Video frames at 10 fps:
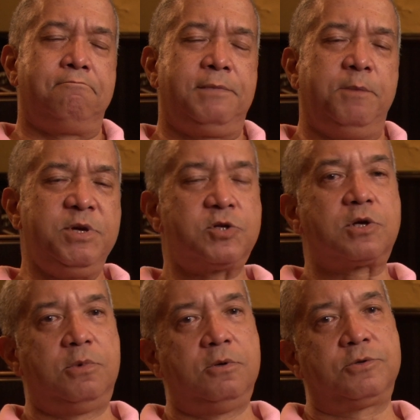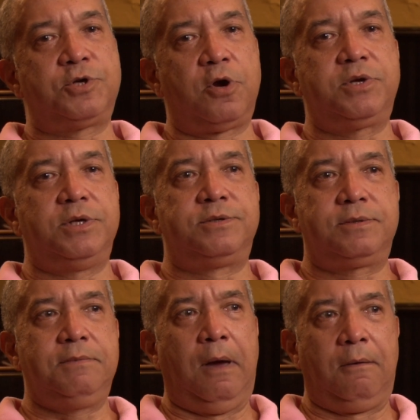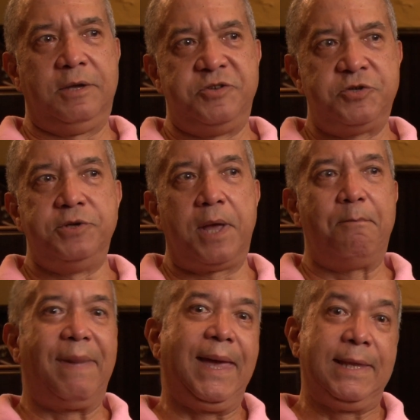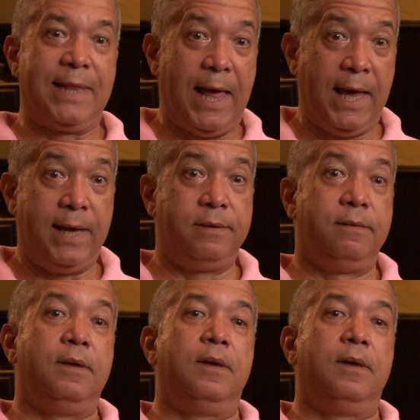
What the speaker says: The Episcopal Church is, considered a mainline